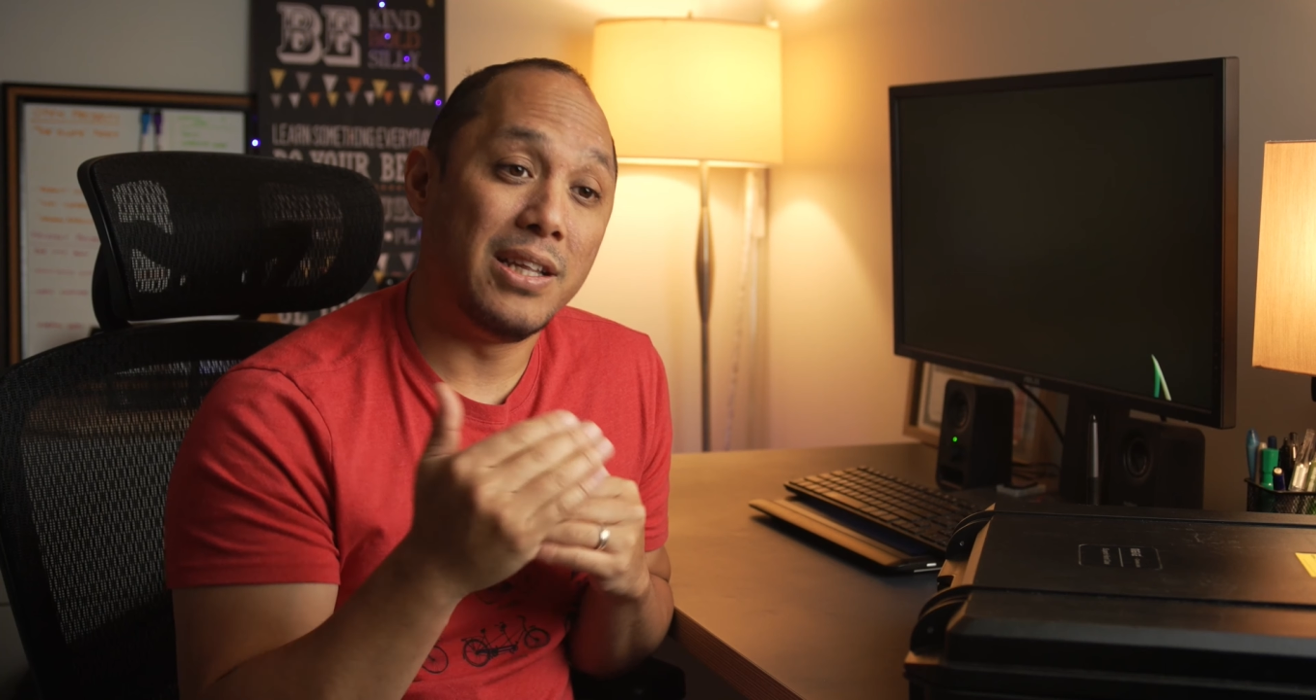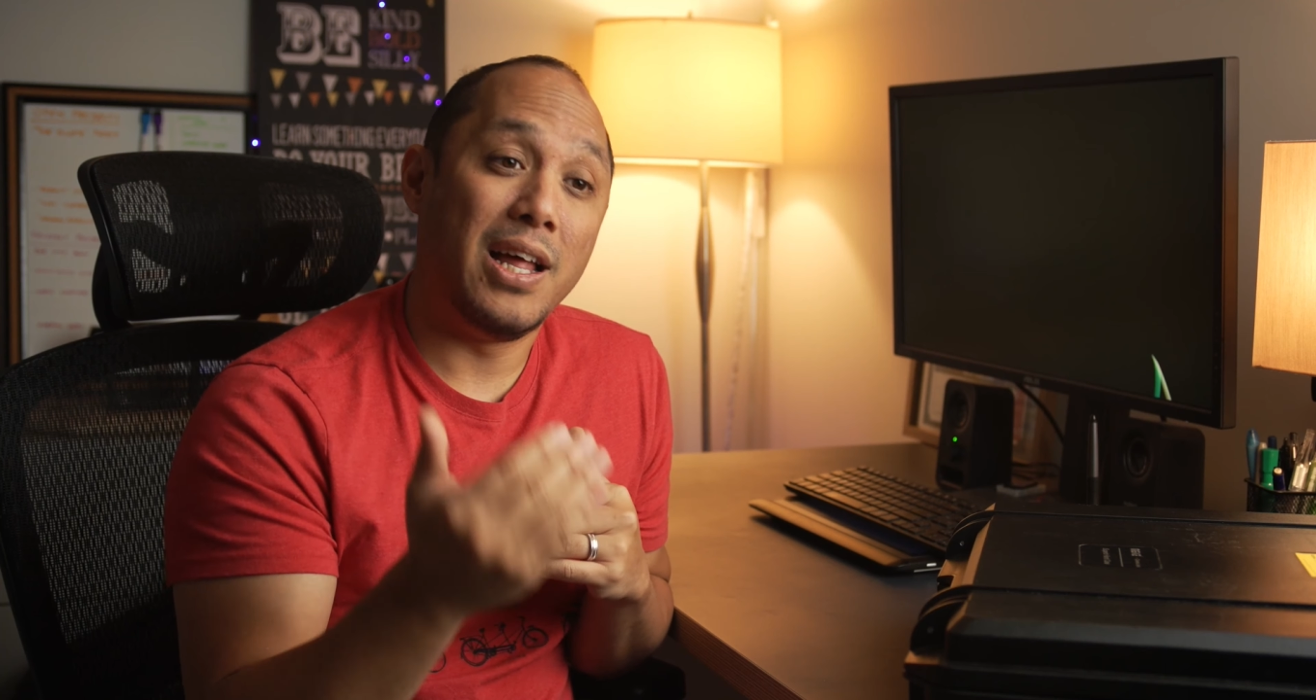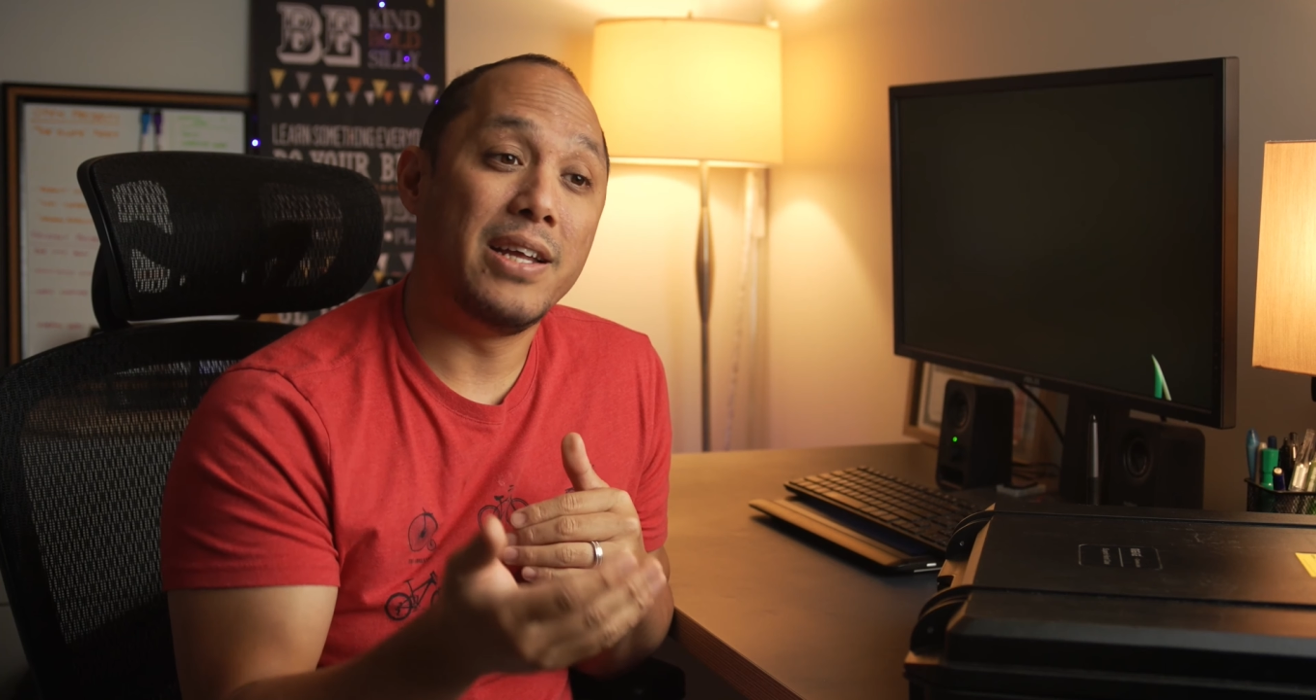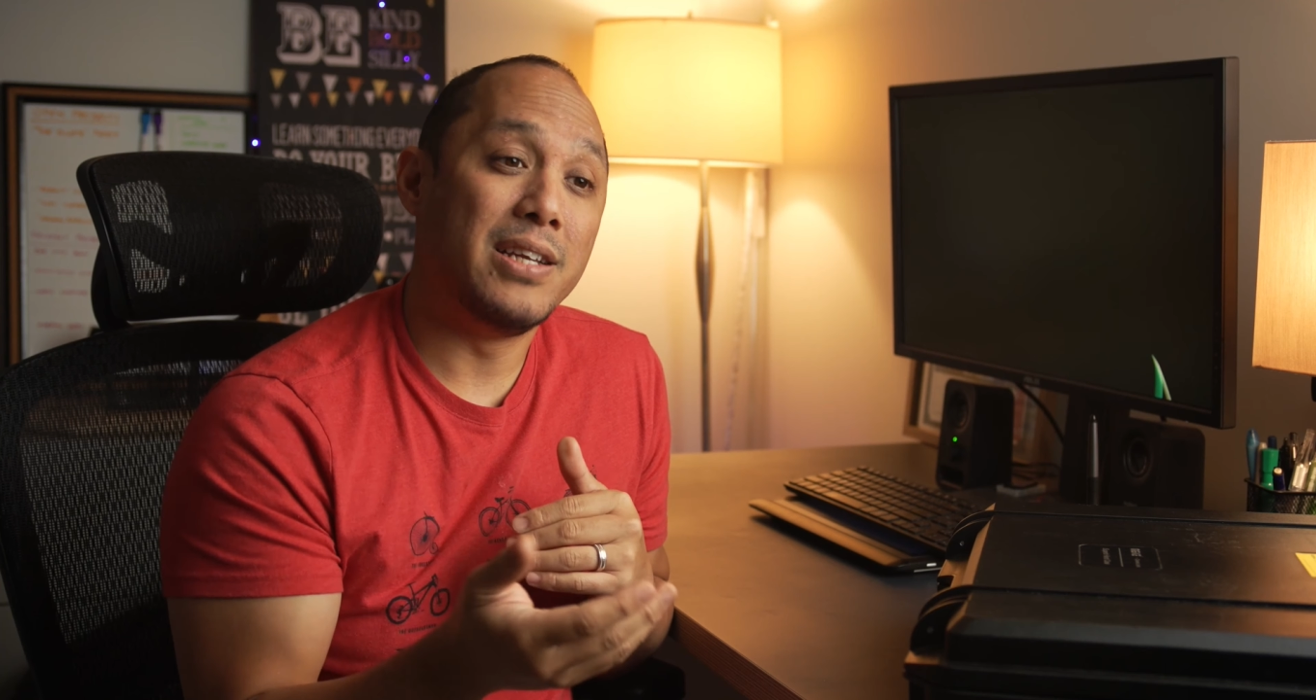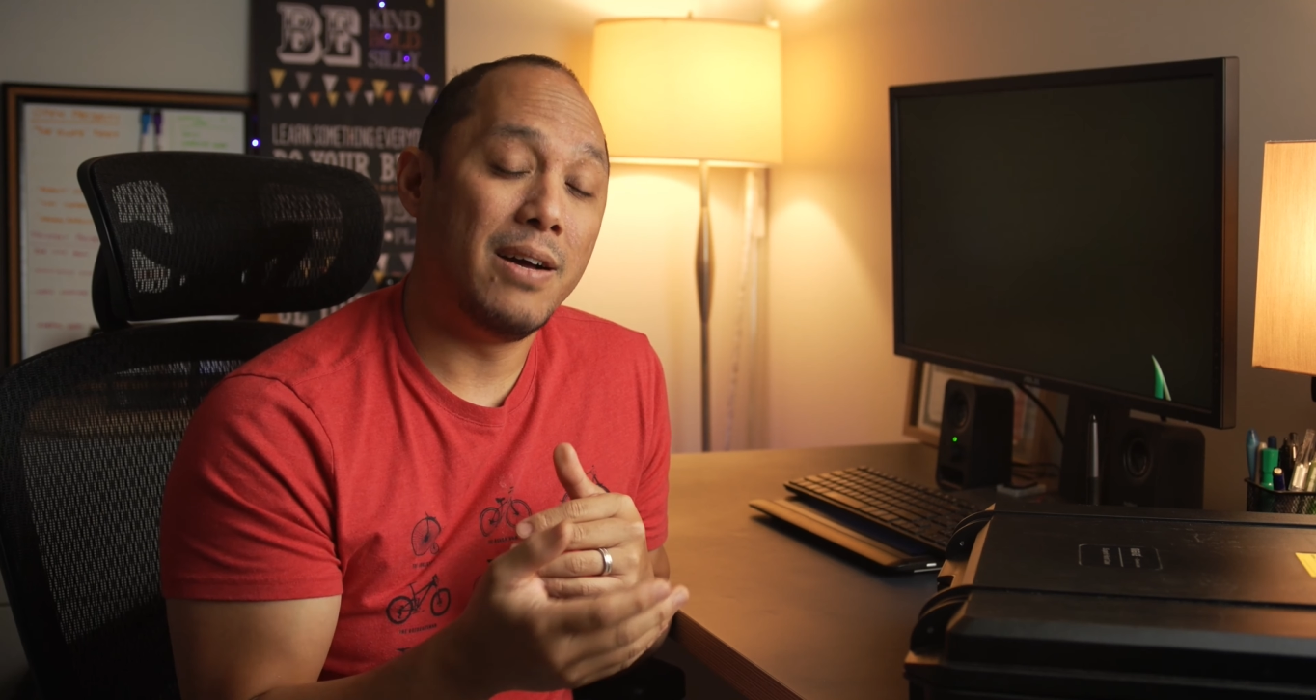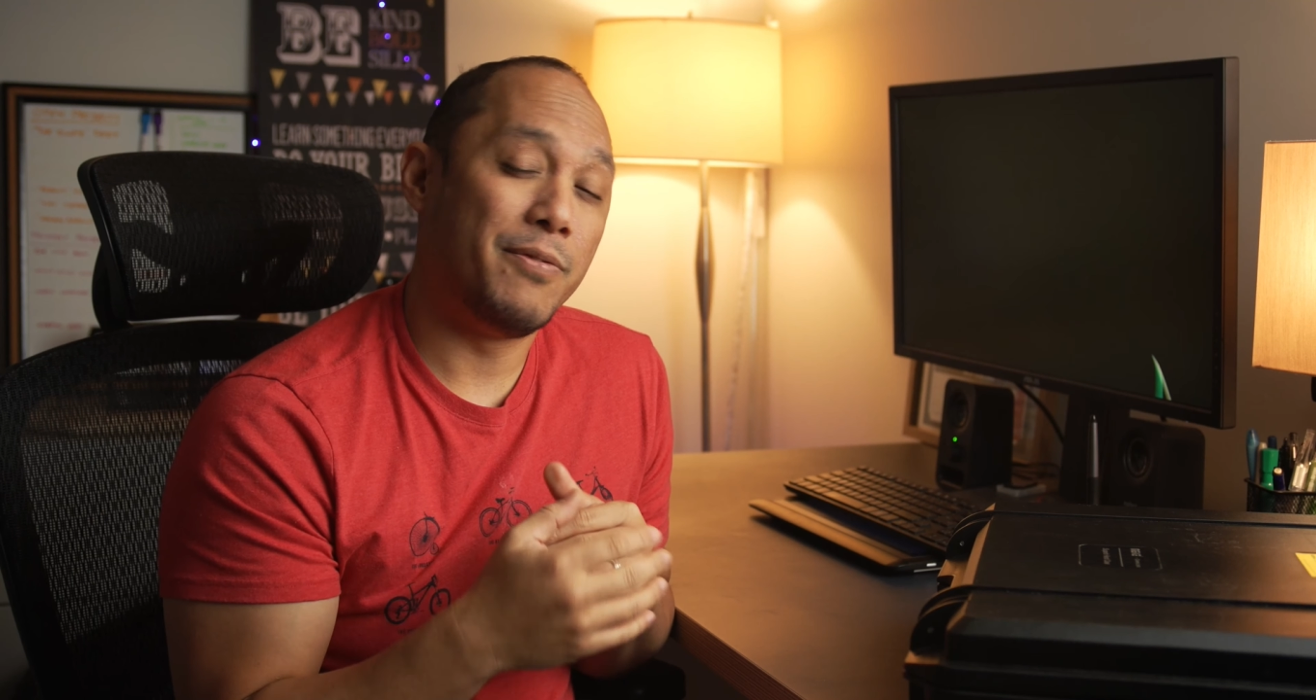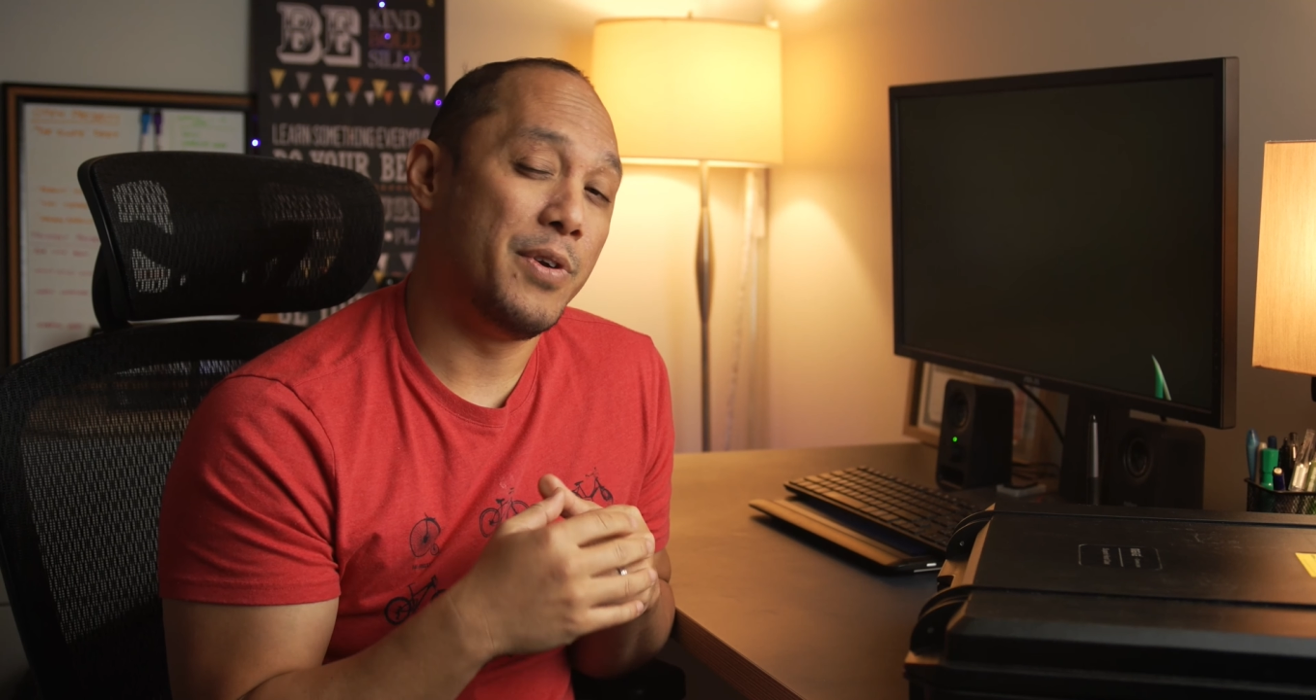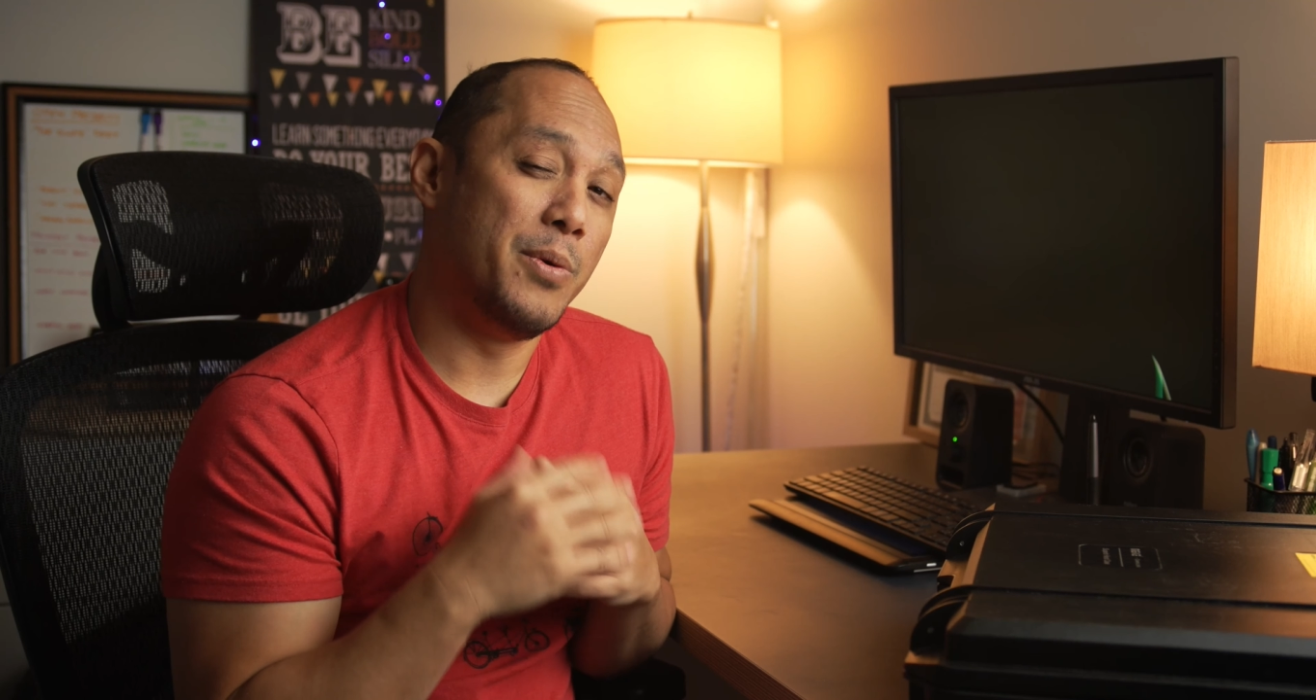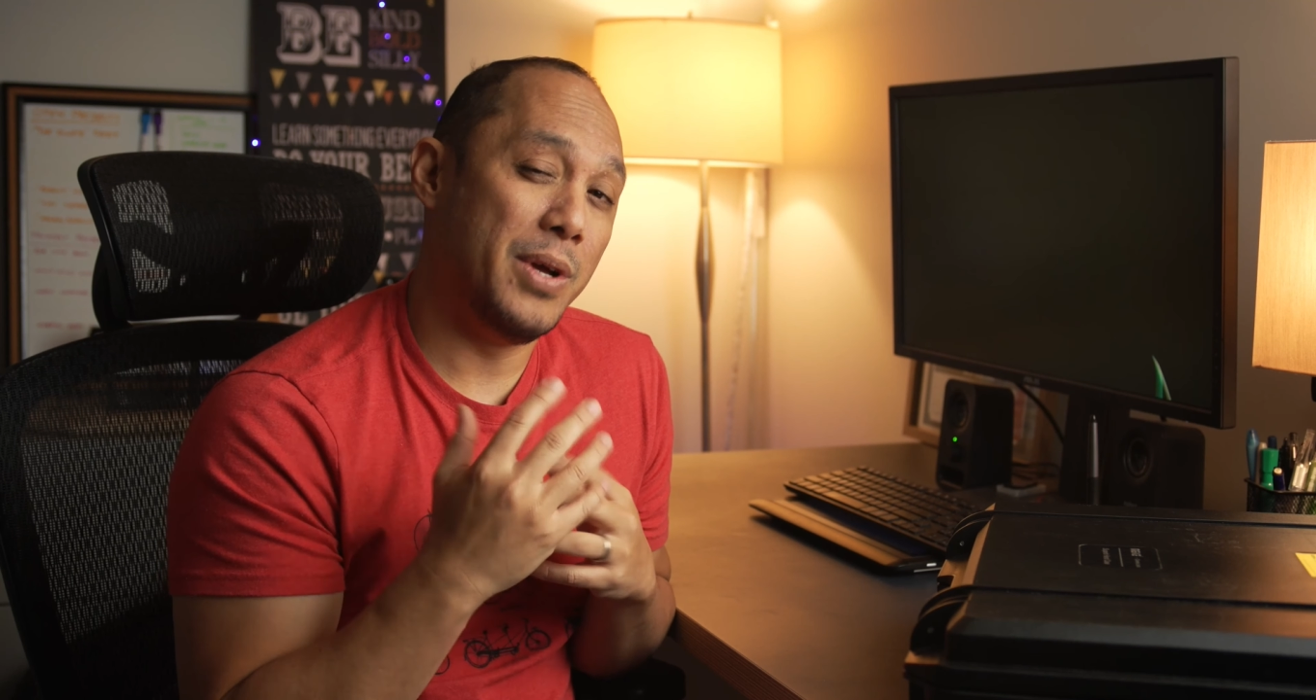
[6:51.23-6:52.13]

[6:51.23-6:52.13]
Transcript: lined up for you